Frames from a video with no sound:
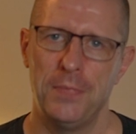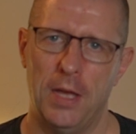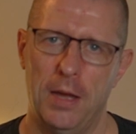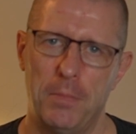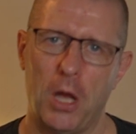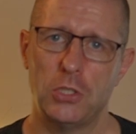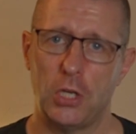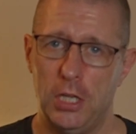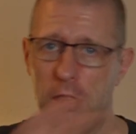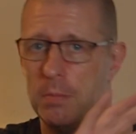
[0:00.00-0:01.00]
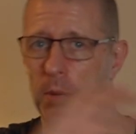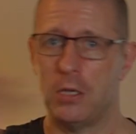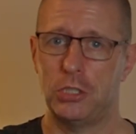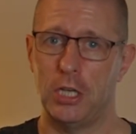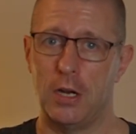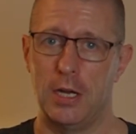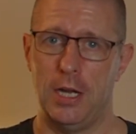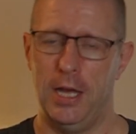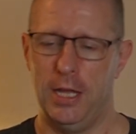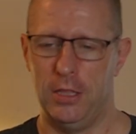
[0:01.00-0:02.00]
Underneath the bar
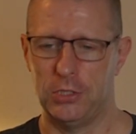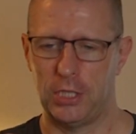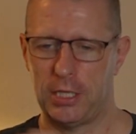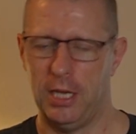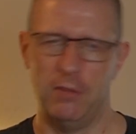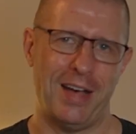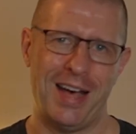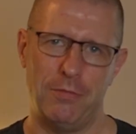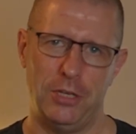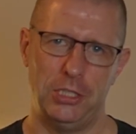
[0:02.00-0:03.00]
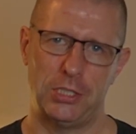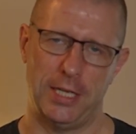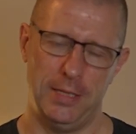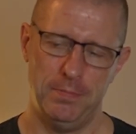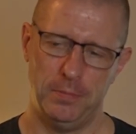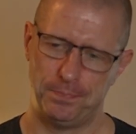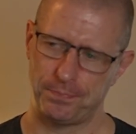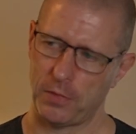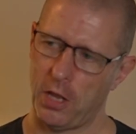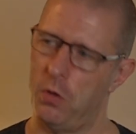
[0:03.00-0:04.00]
chart, there's a kind of average time.
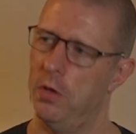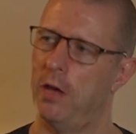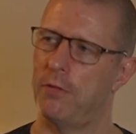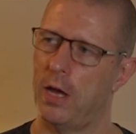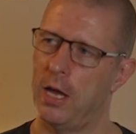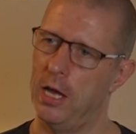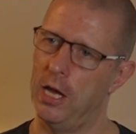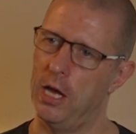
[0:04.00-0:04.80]
Now, if I